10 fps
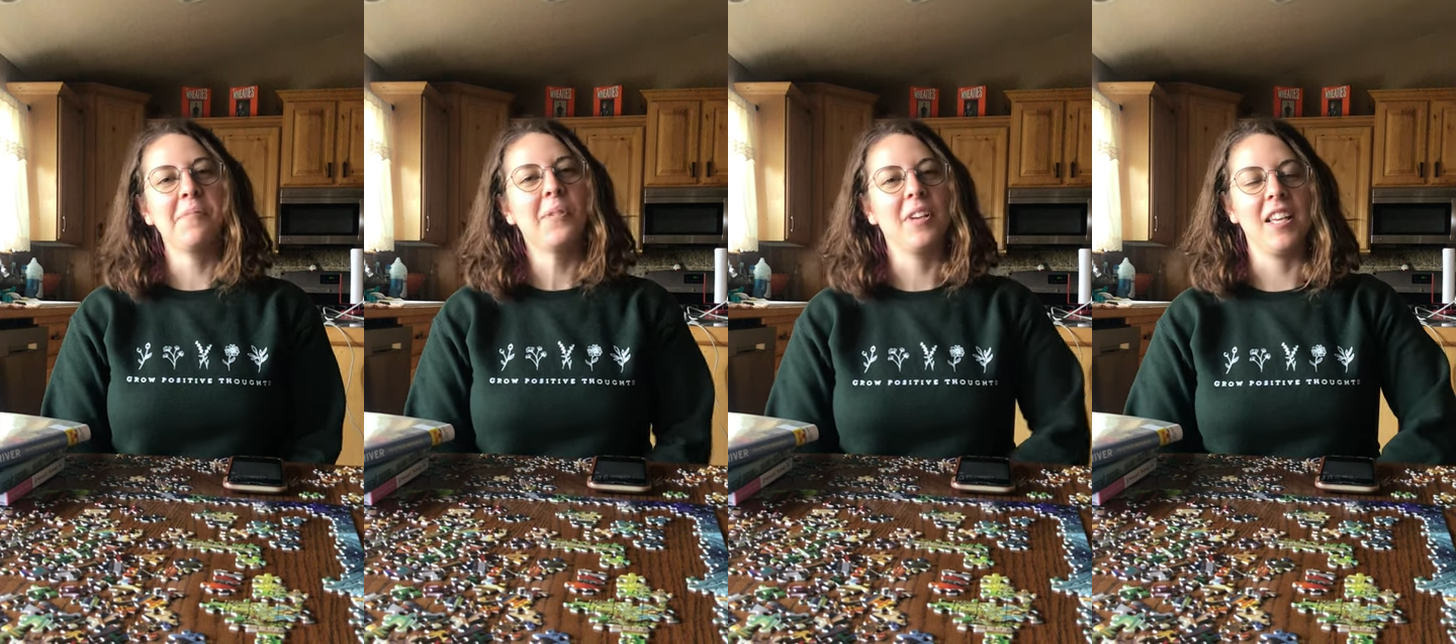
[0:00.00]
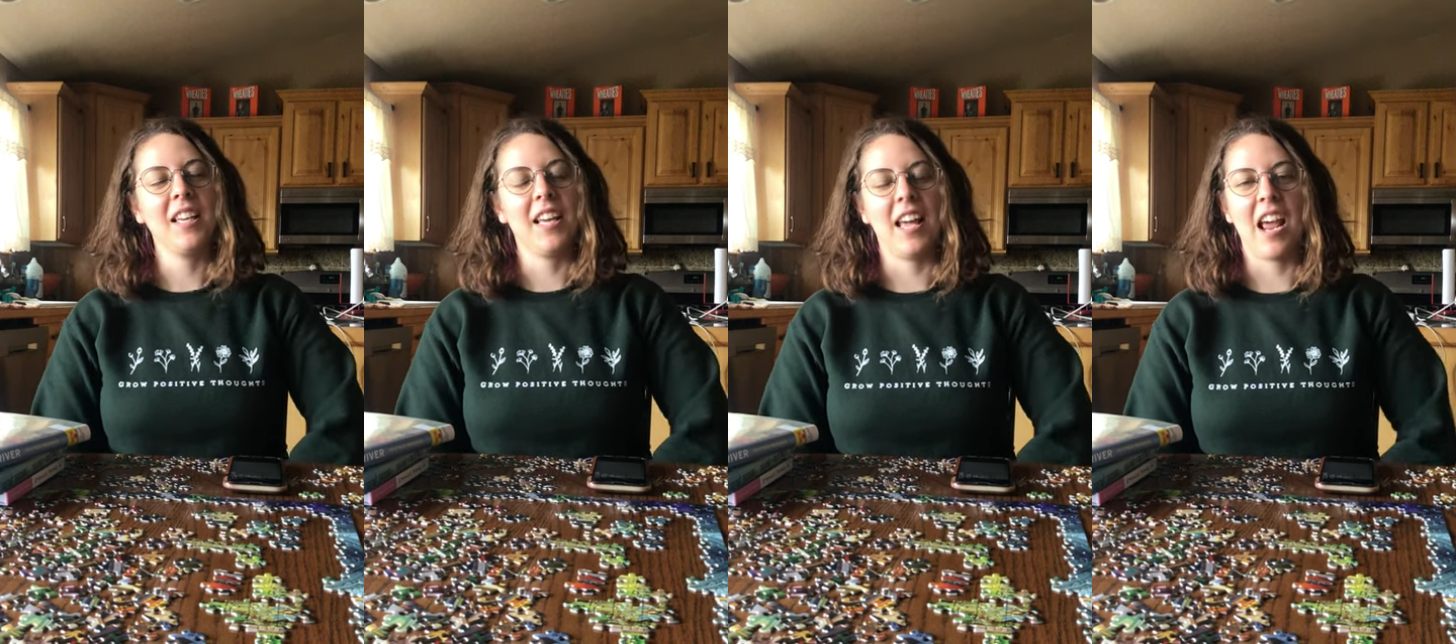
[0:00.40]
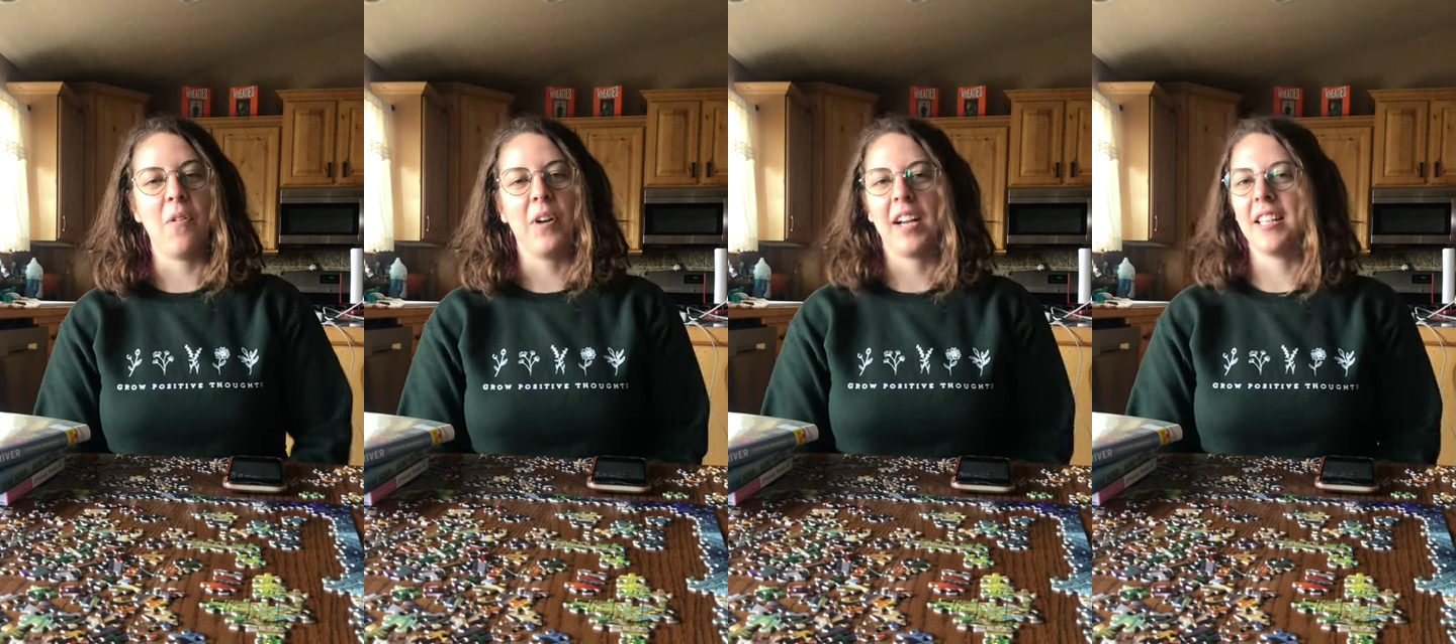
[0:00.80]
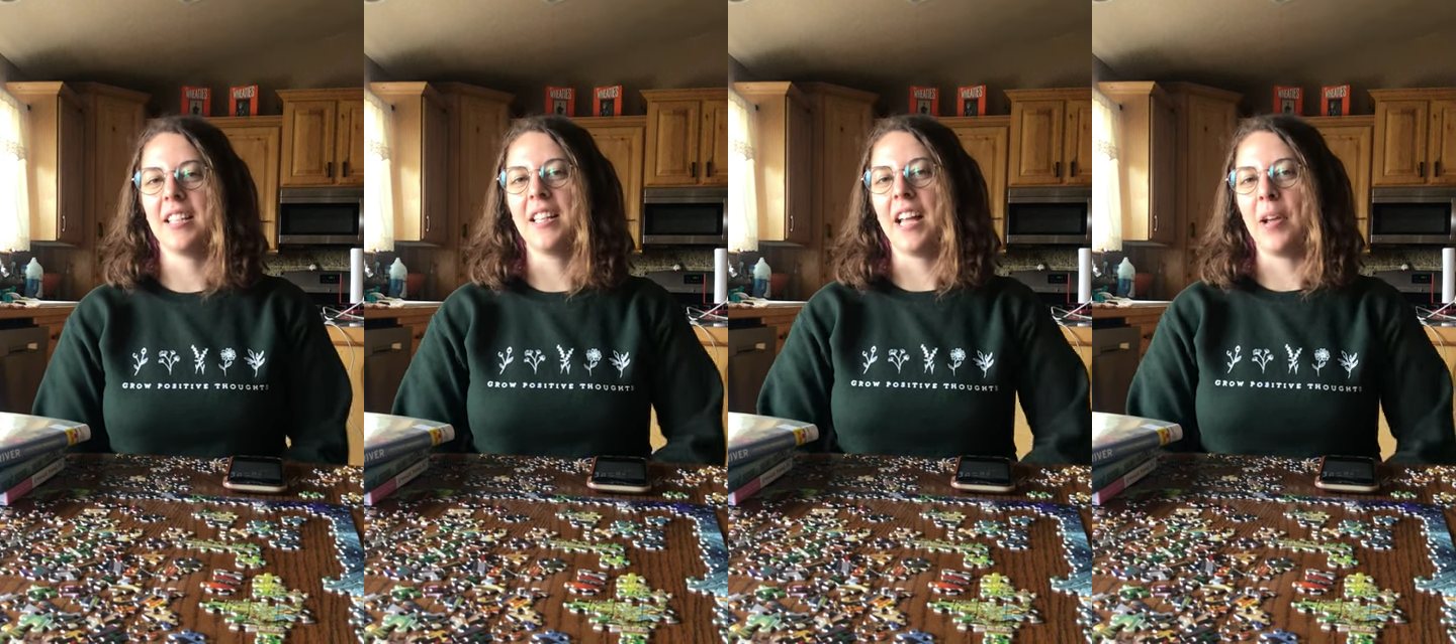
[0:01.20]
Monique and I work as
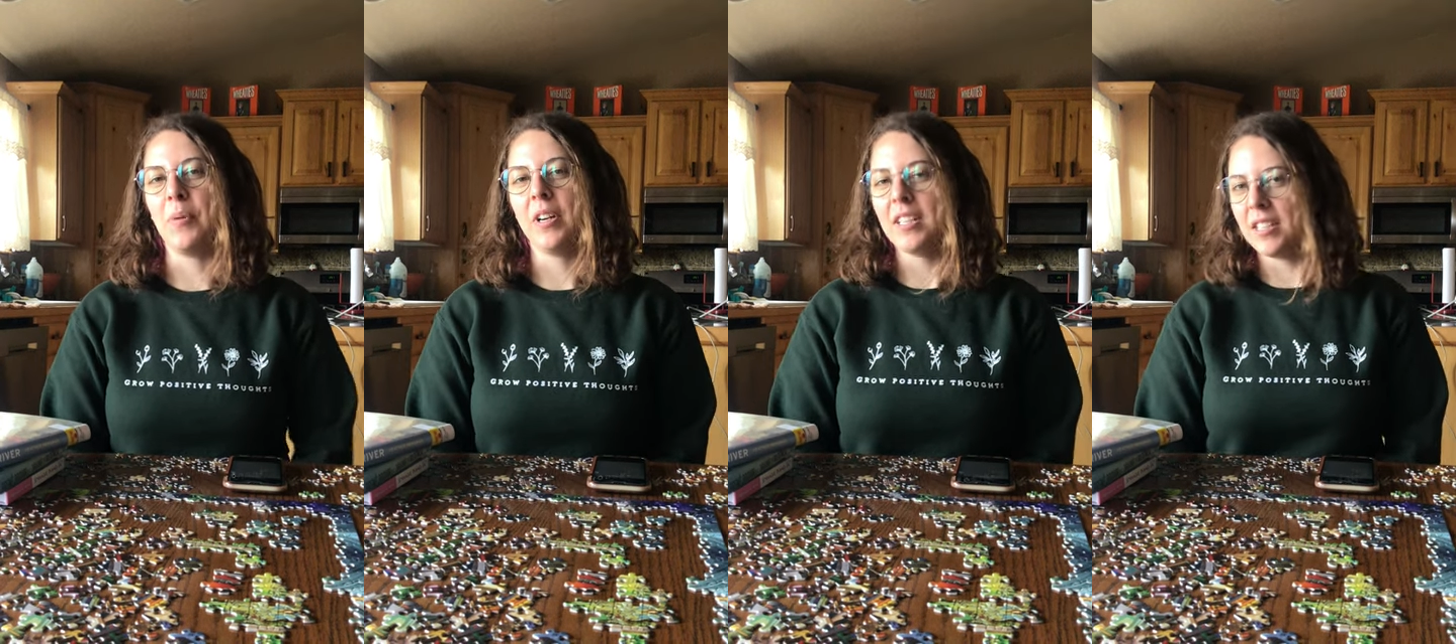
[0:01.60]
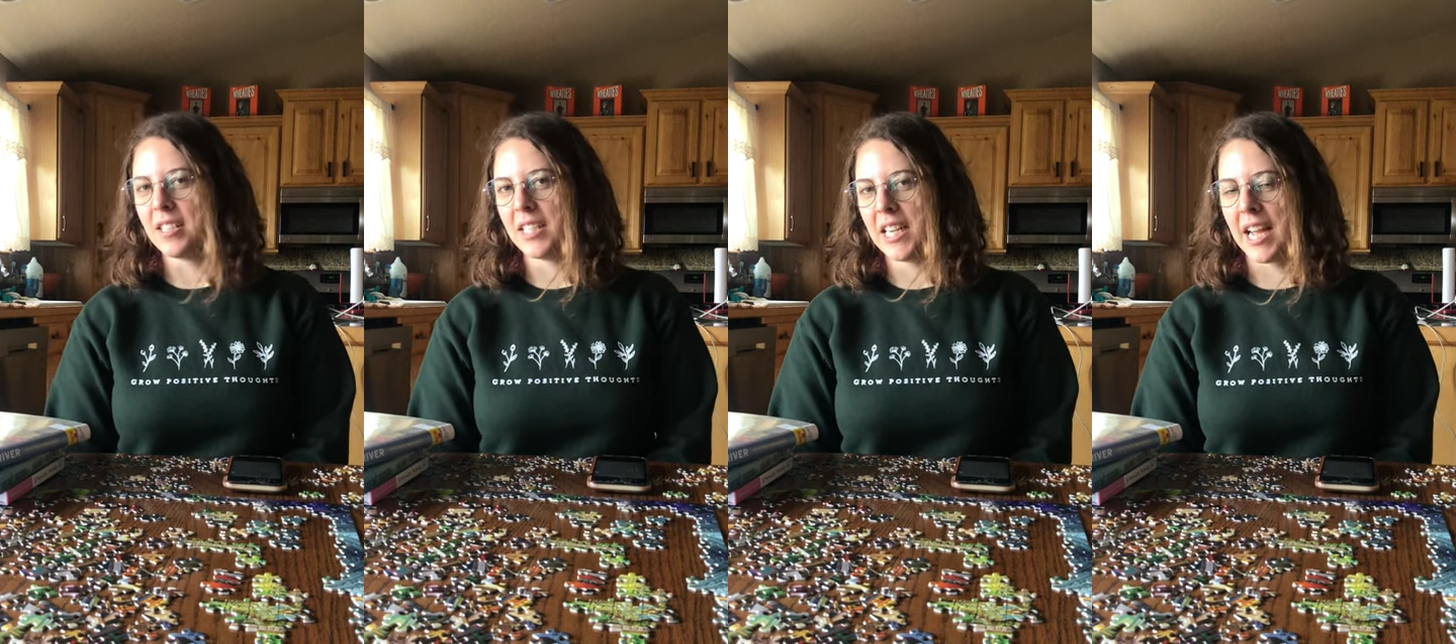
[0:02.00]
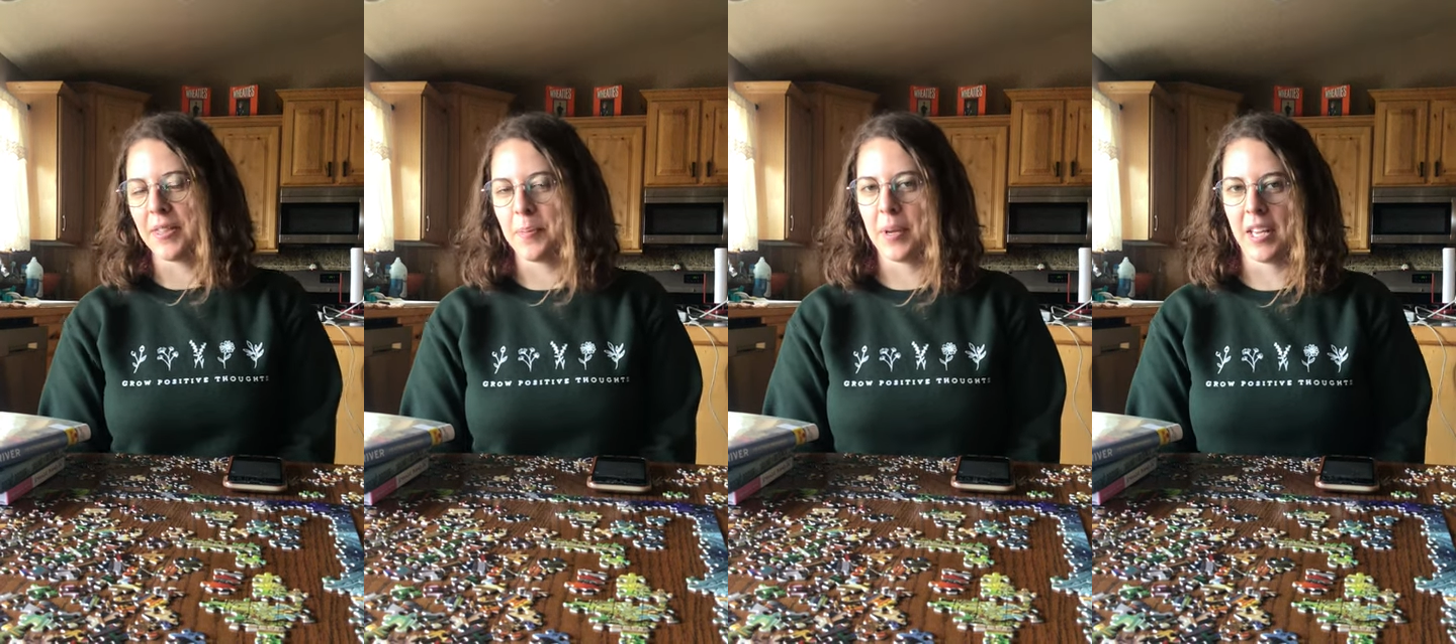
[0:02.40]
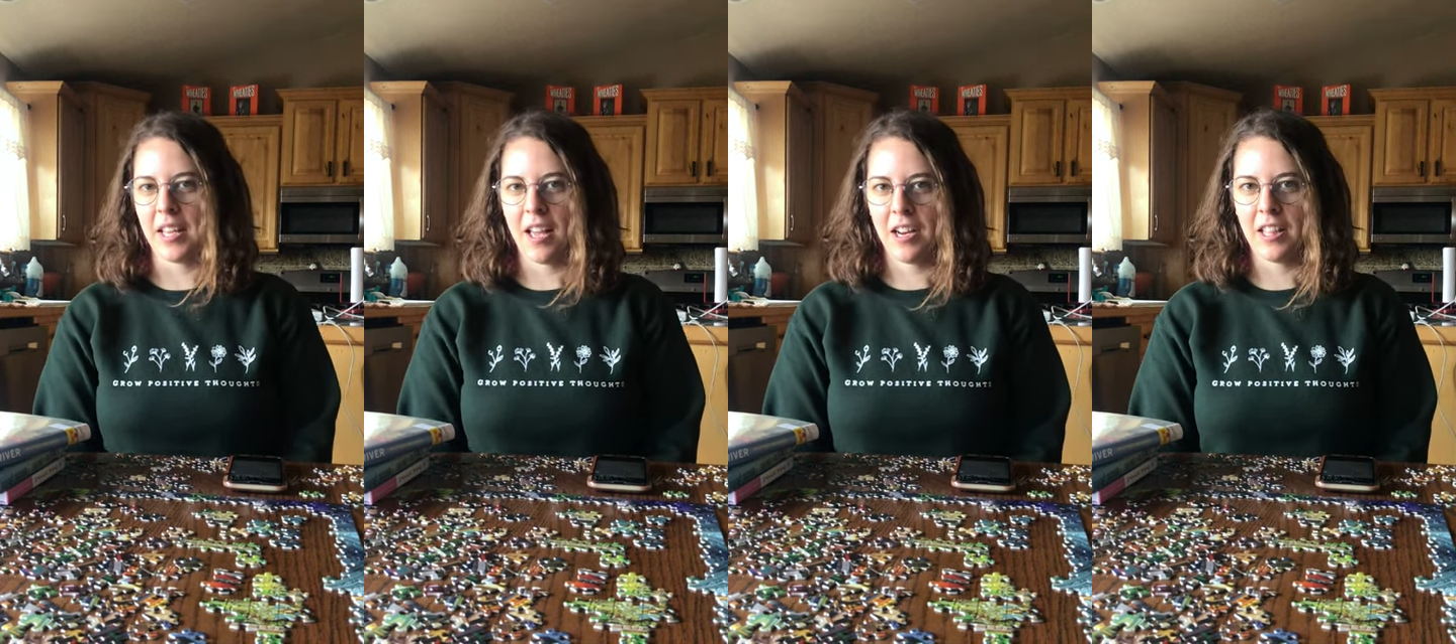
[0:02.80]
a library assistant at the
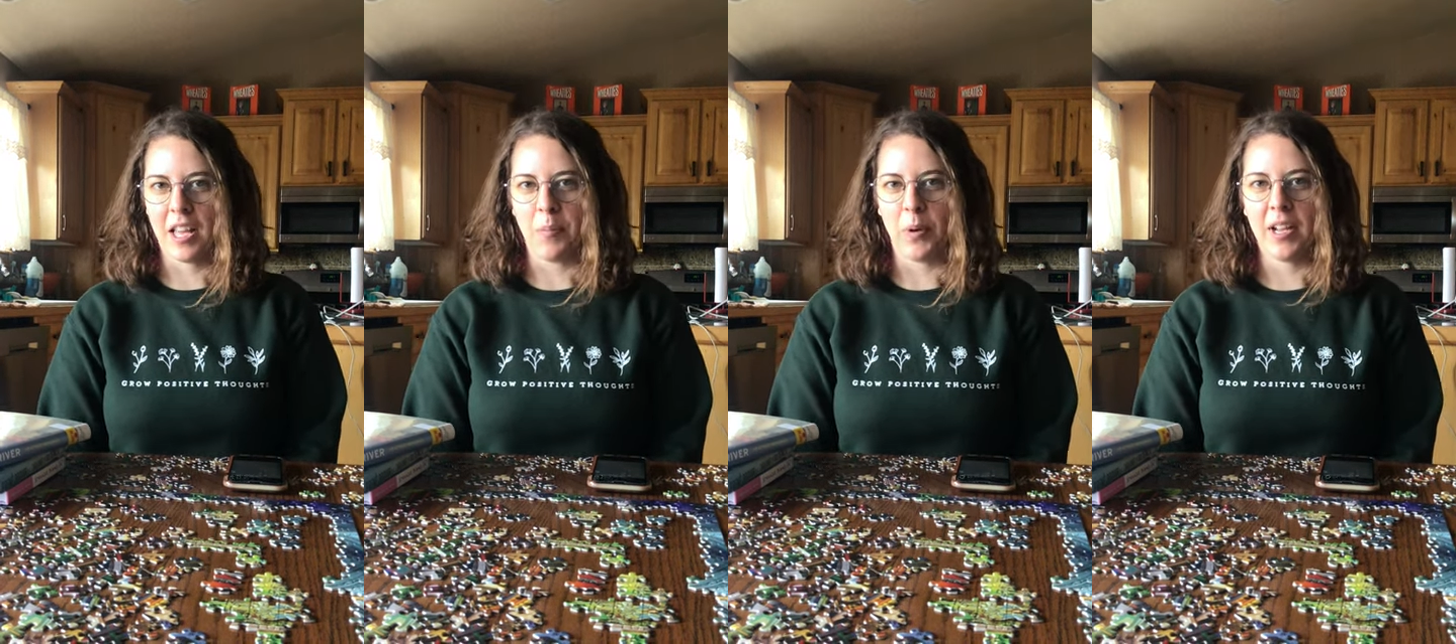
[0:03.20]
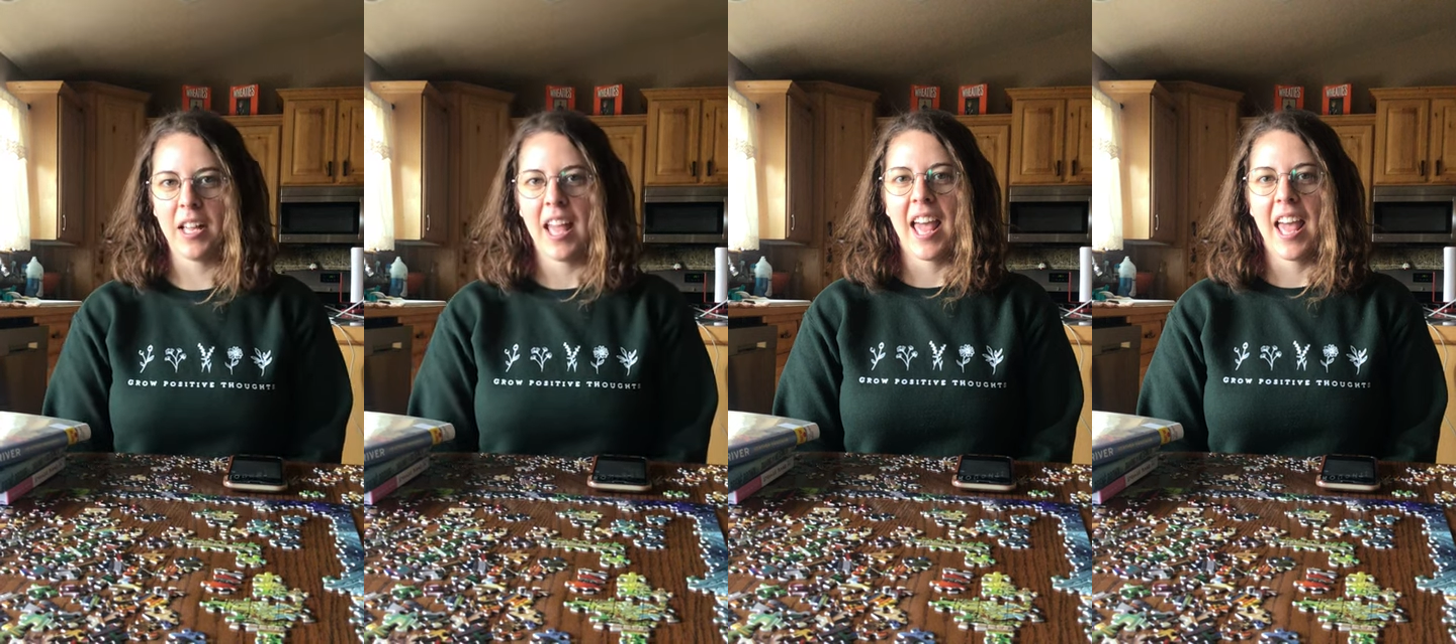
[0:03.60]
Pitkin County Library,